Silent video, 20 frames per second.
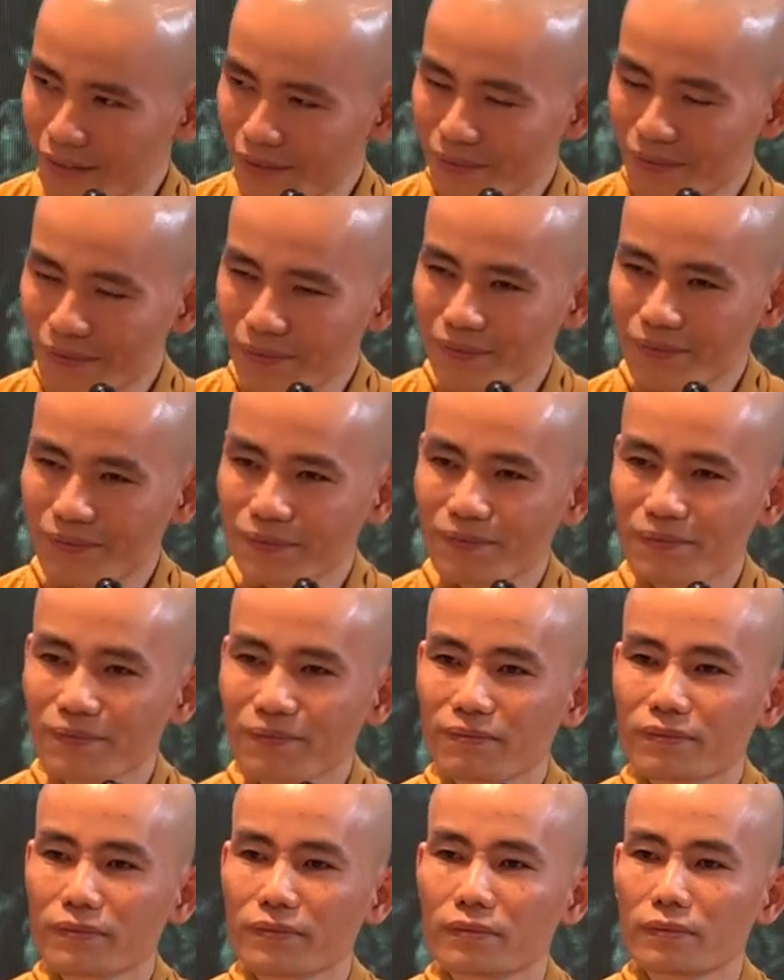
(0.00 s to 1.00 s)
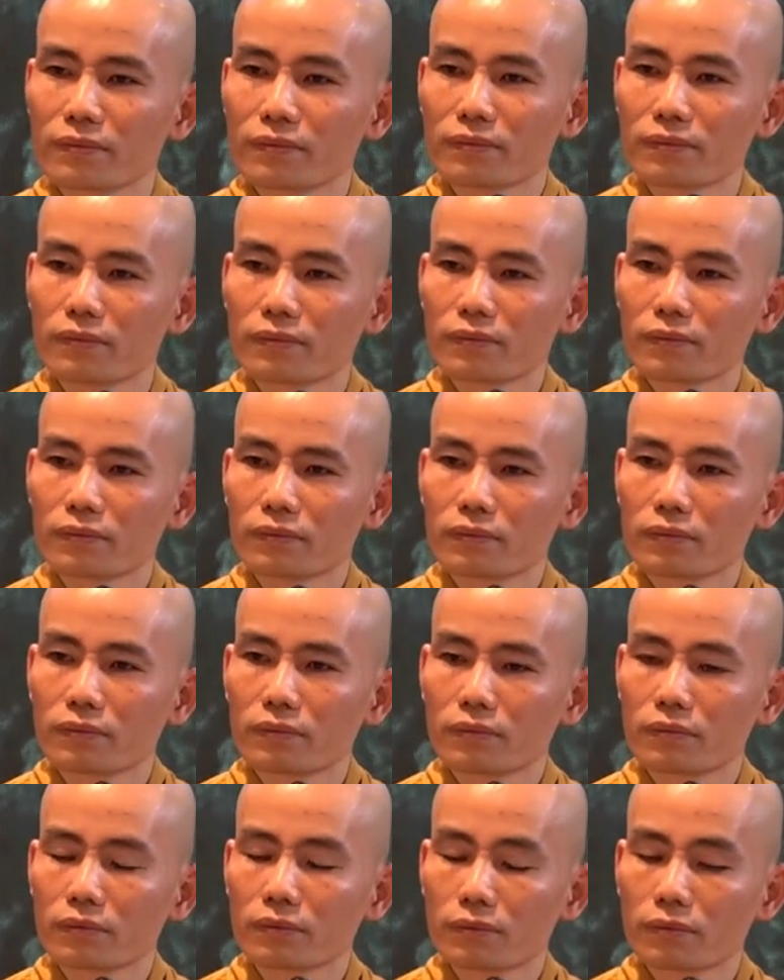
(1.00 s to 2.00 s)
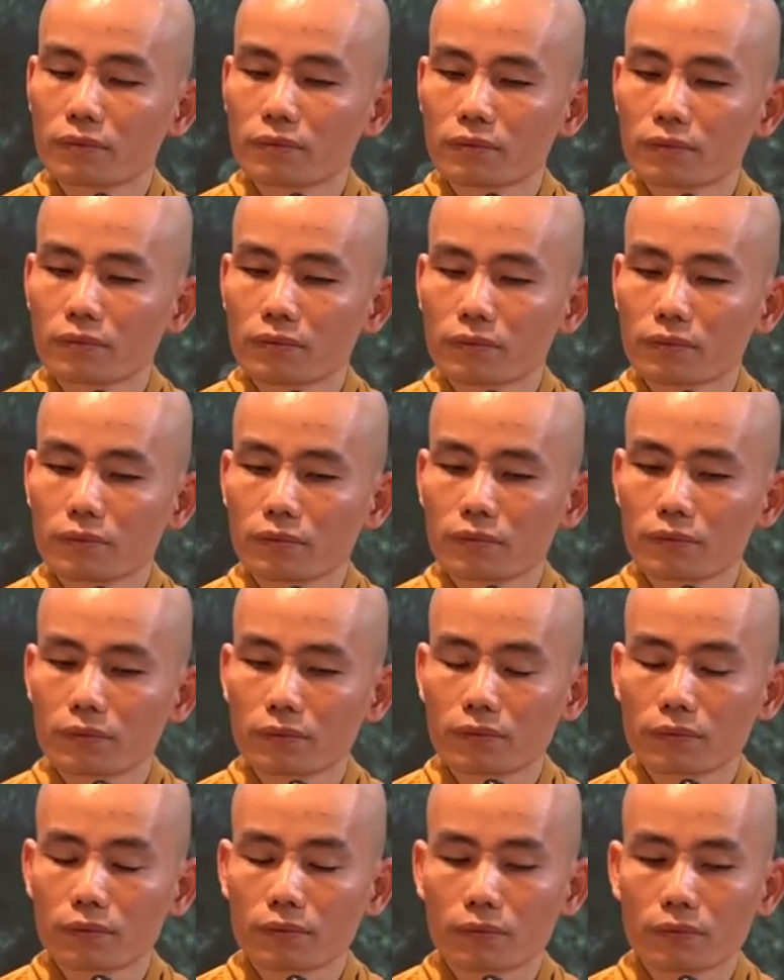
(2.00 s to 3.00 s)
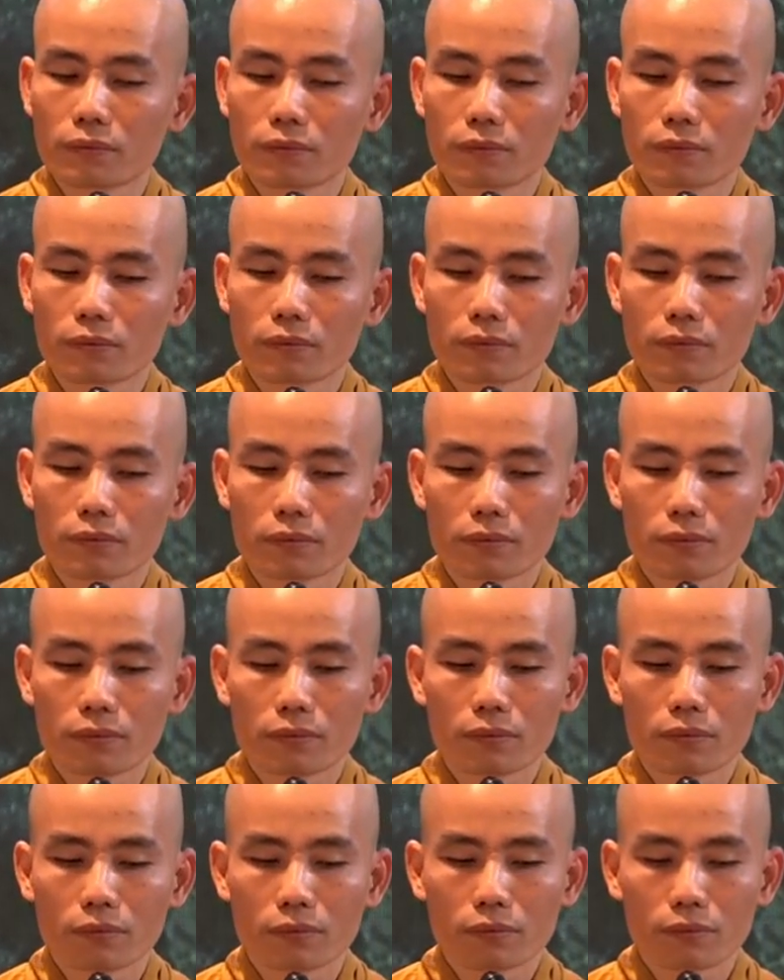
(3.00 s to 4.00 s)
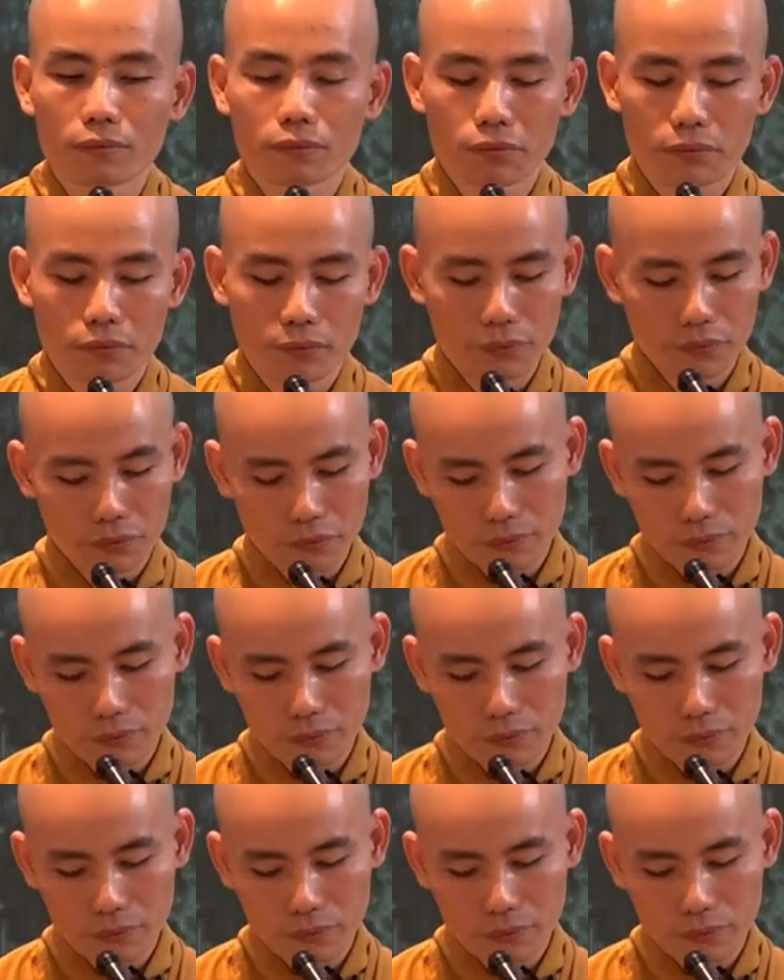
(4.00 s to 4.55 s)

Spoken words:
(silence)